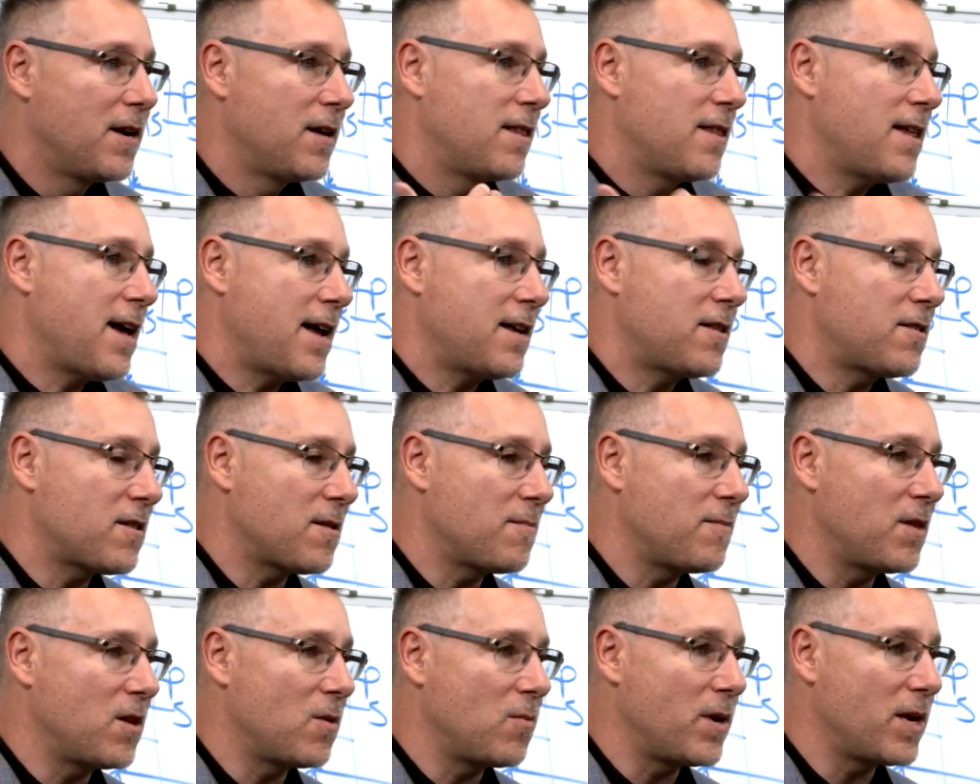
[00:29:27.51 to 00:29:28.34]
That's
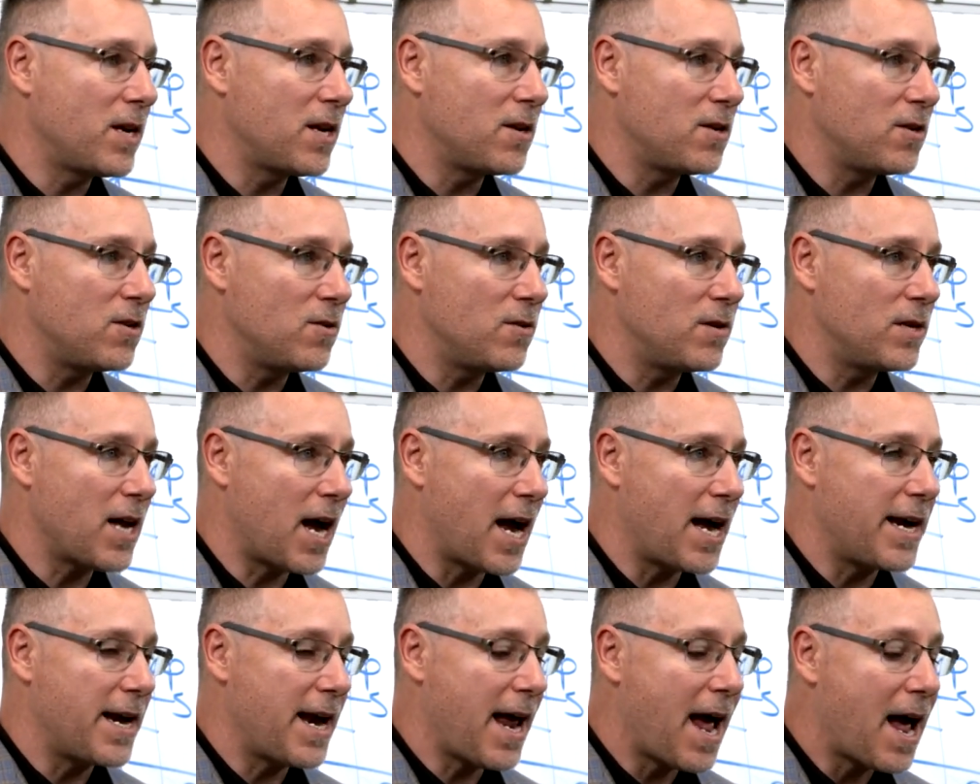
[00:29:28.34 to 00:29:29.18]
something we can do
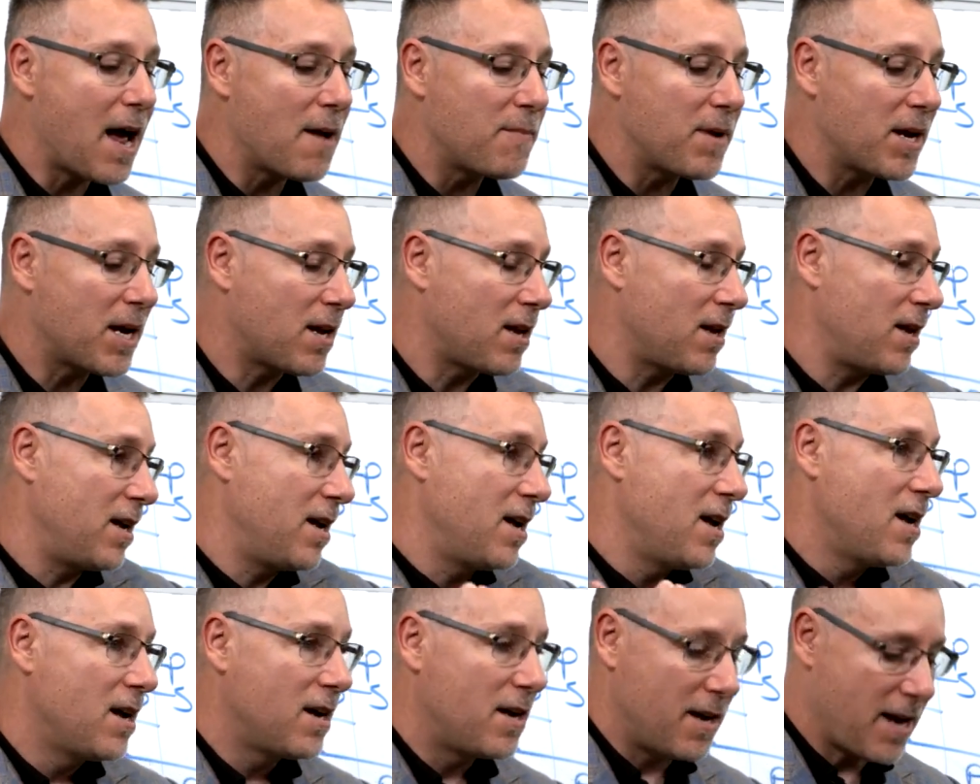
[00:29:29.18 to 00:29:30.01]
dynamically.
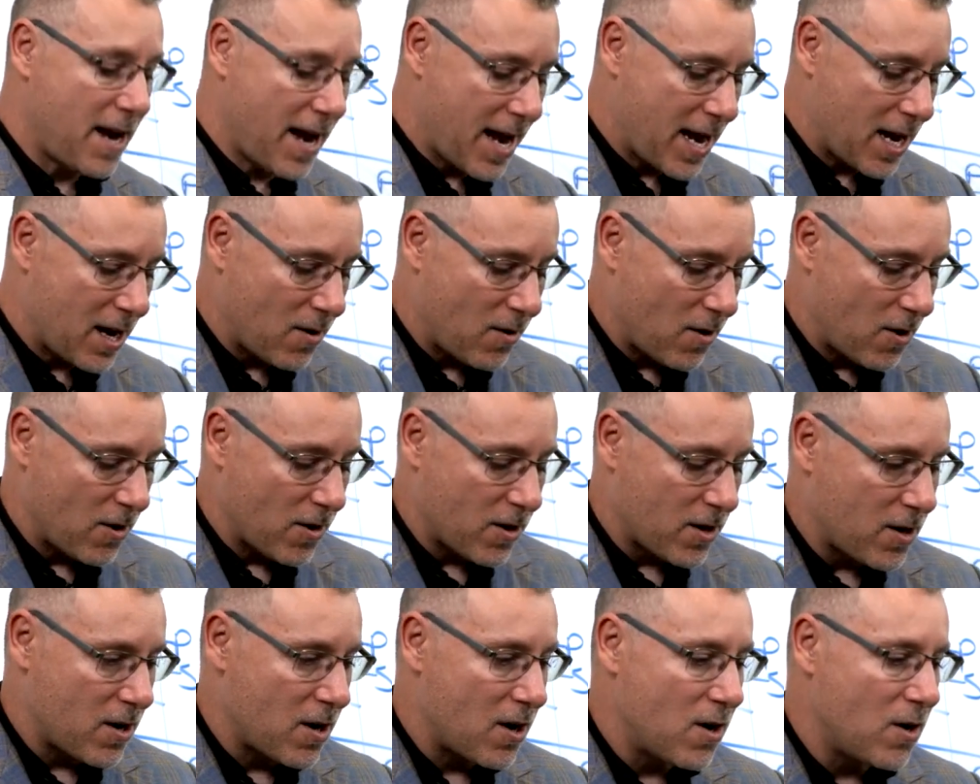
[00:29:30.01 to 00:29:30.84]
Now our
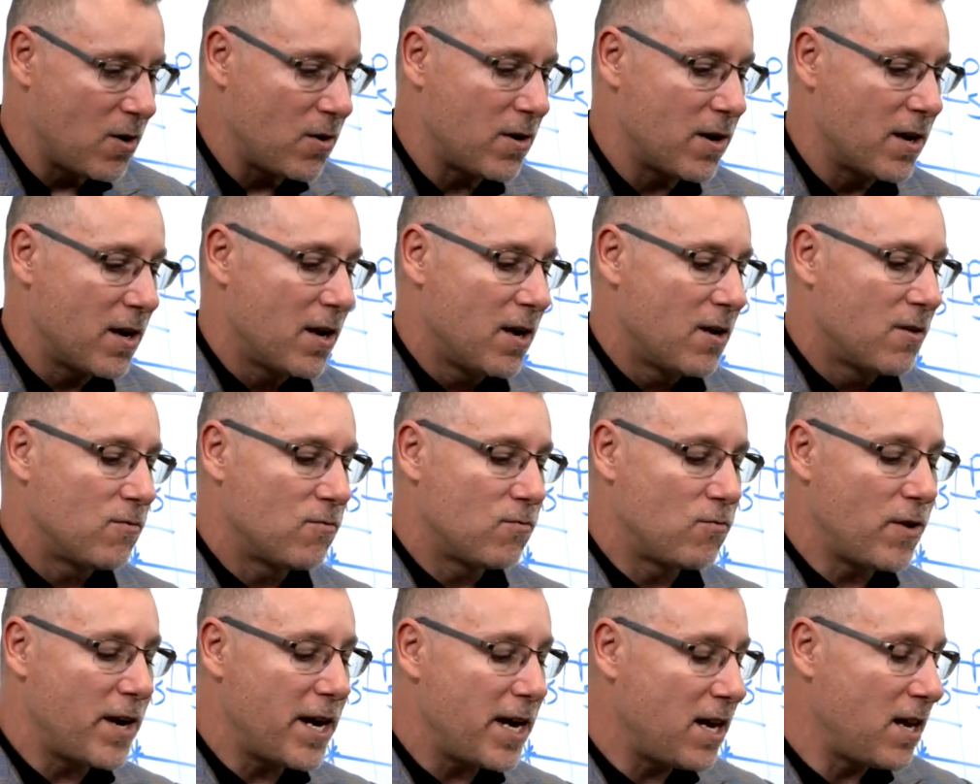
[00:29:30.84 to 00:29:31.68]
code
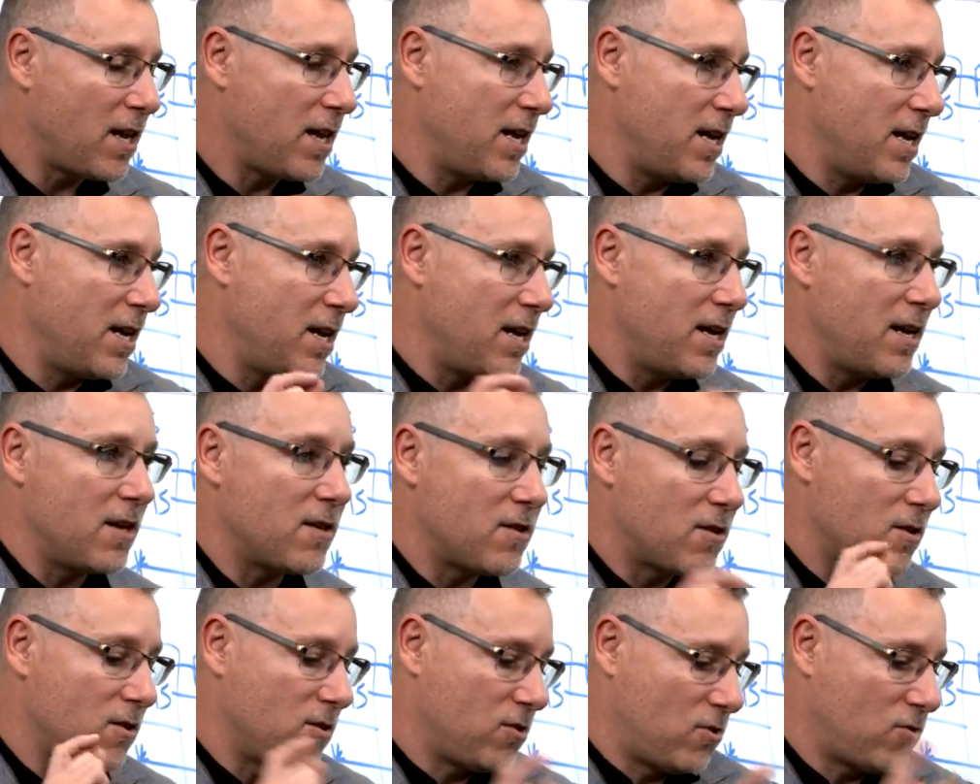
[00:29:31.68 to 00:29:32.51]
really
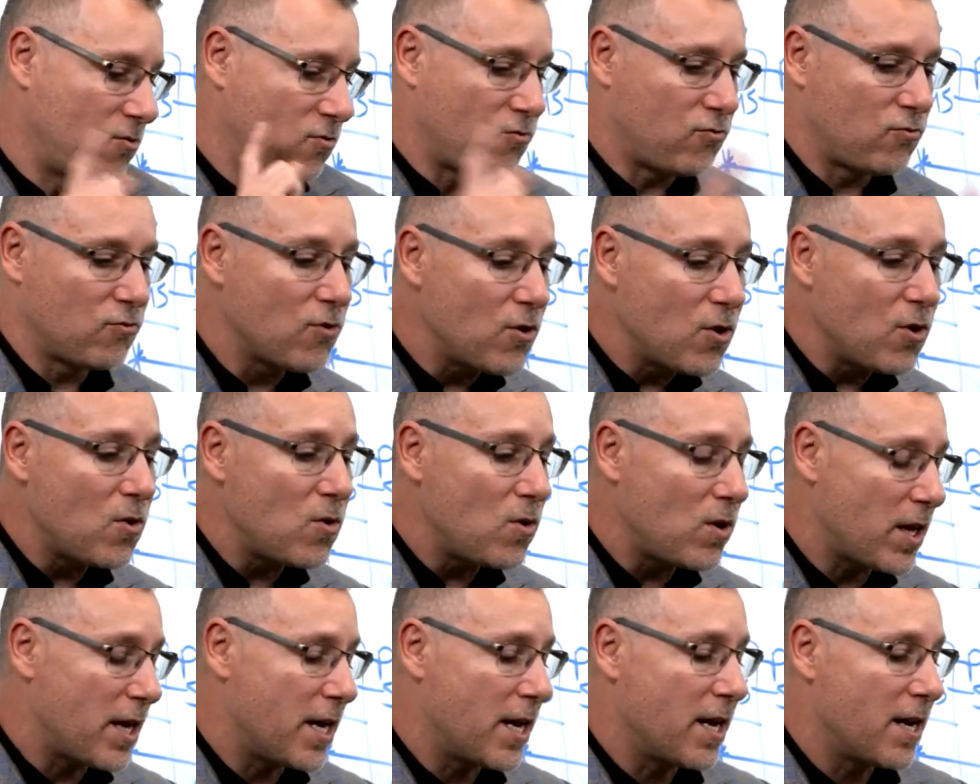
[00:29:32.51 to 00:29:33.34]
is
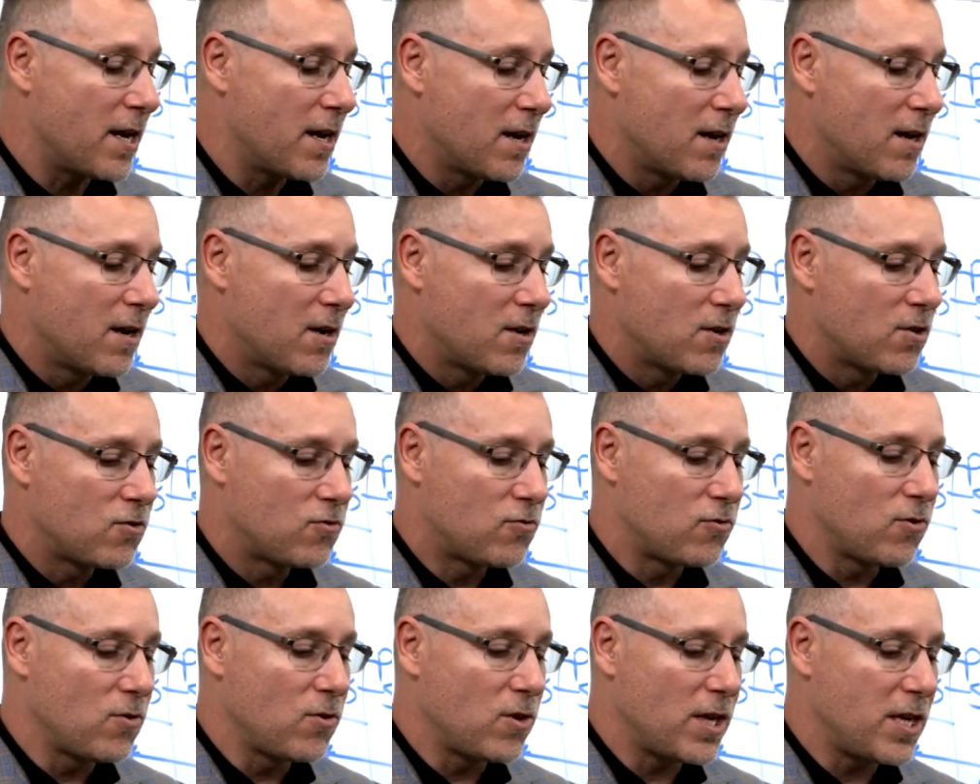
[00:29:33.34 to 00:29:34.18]
truly
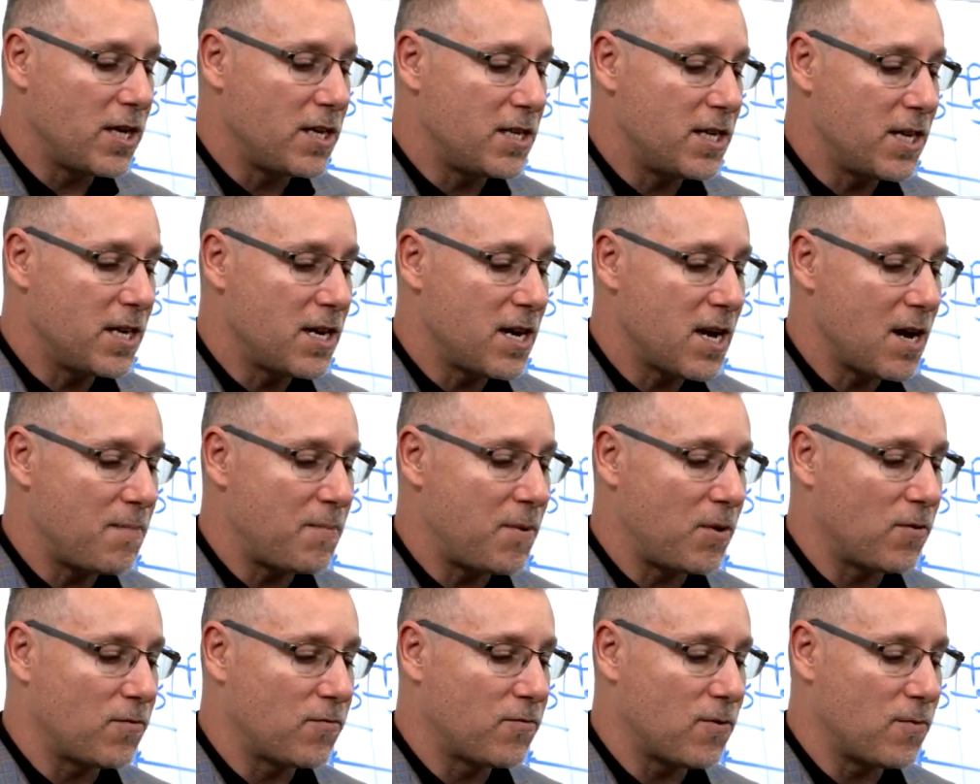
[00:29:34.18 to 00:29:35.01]

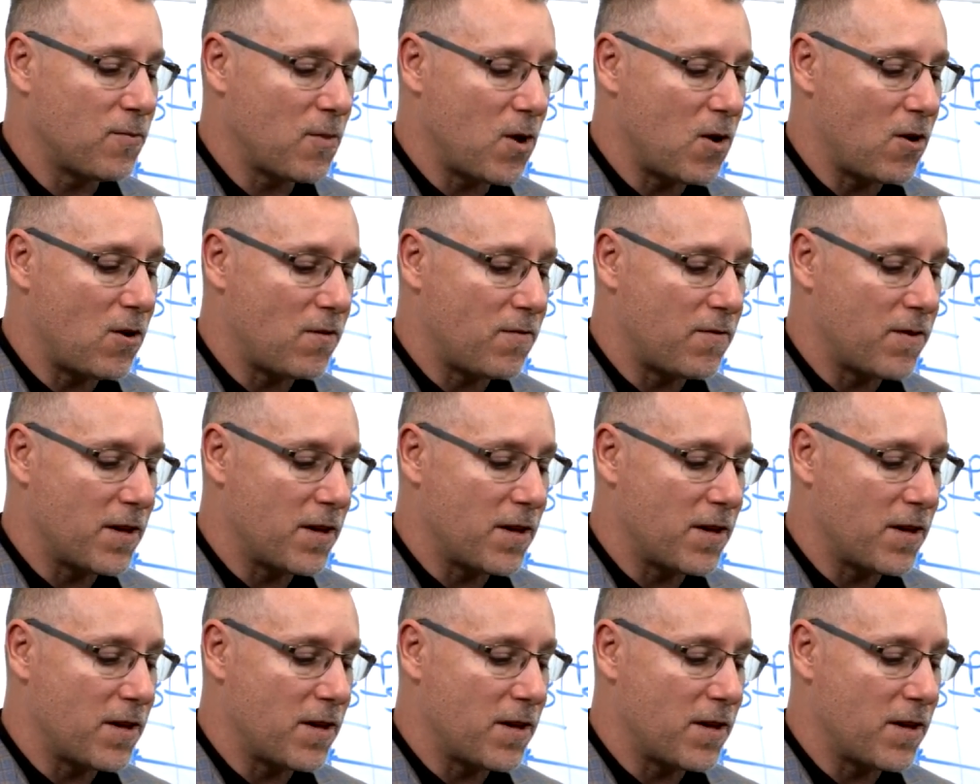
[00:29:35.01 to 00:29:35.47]
decoupled from all